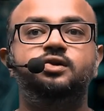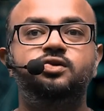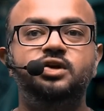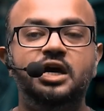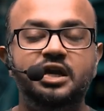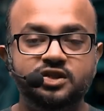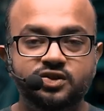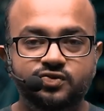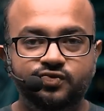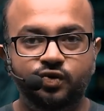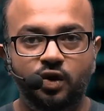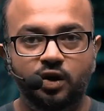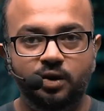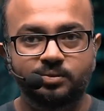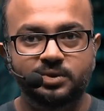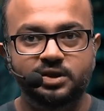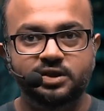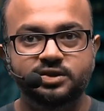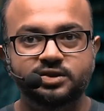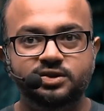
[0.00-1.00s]

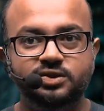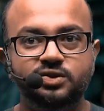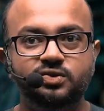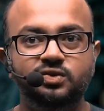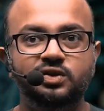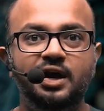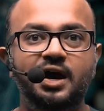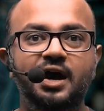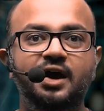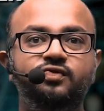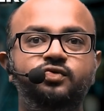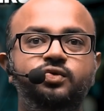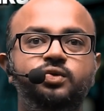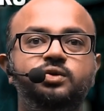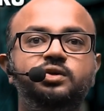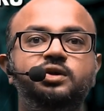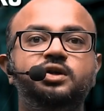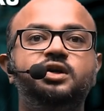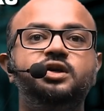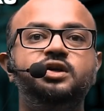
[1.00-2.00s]
transformers. You will have
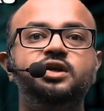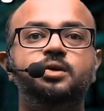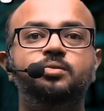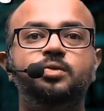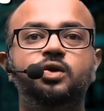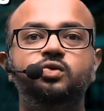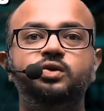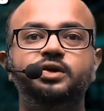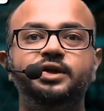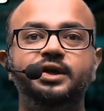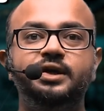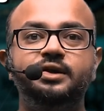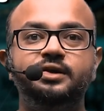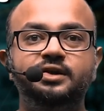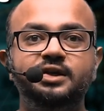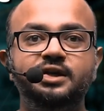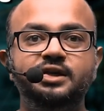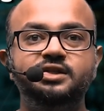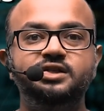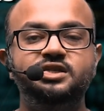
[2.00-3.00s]
to learn about
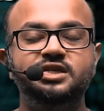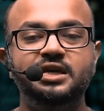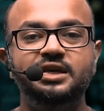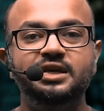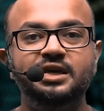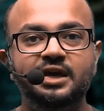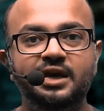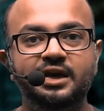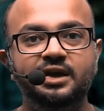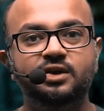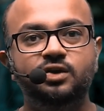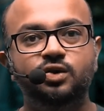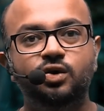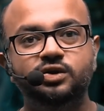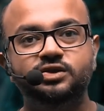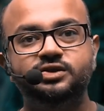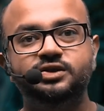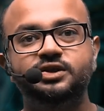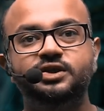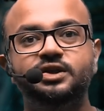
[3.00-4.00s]
the GenAI
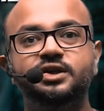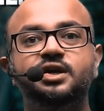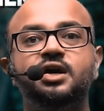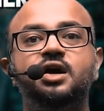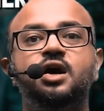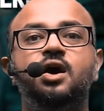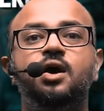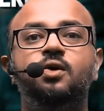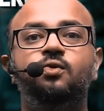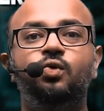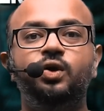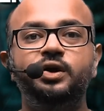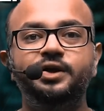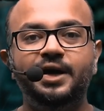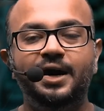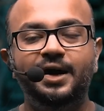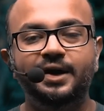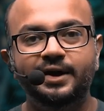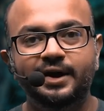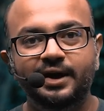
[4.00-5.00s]
glossary. What
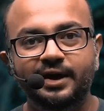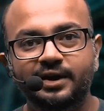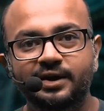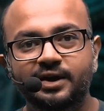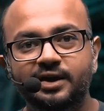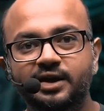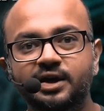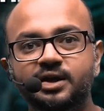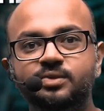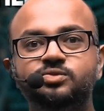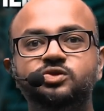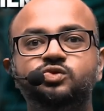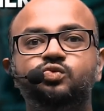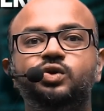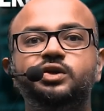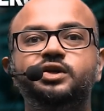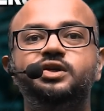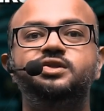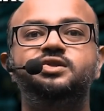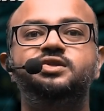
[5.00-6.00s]
are LLMs?
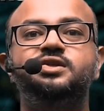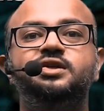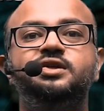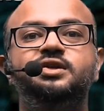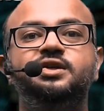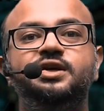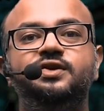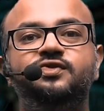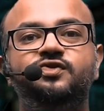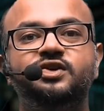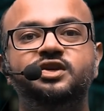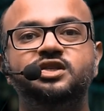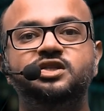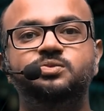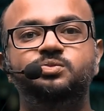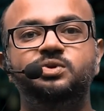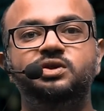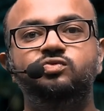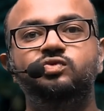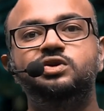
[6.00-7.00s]
What is the difference
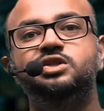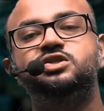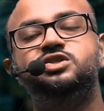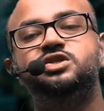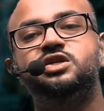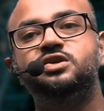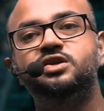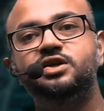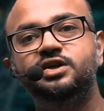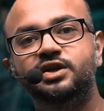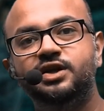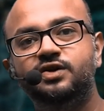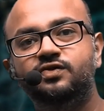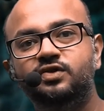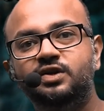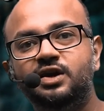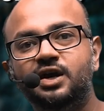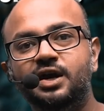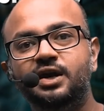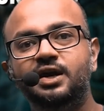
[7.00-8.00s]
between generative
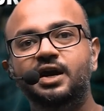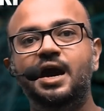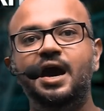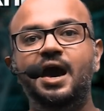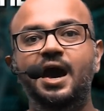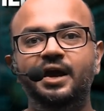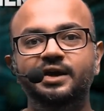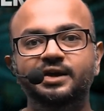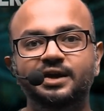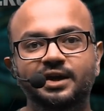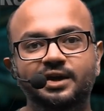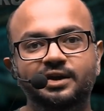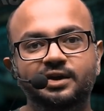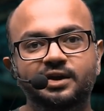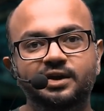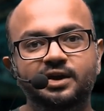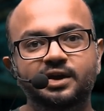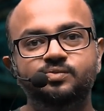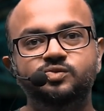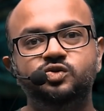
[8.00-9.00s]
AI and
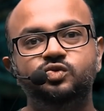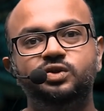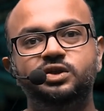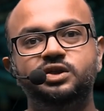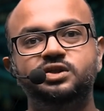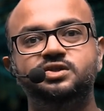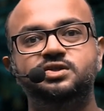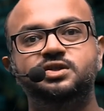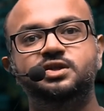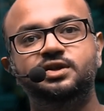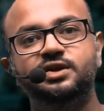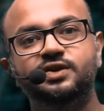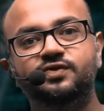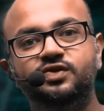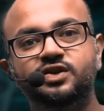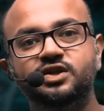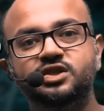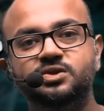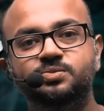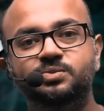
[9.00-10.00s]
LLMs? What is the
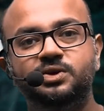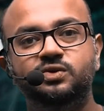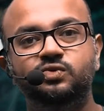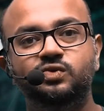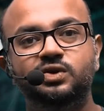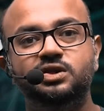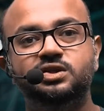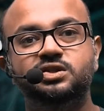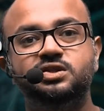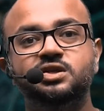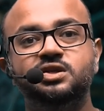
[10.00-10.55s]
difference between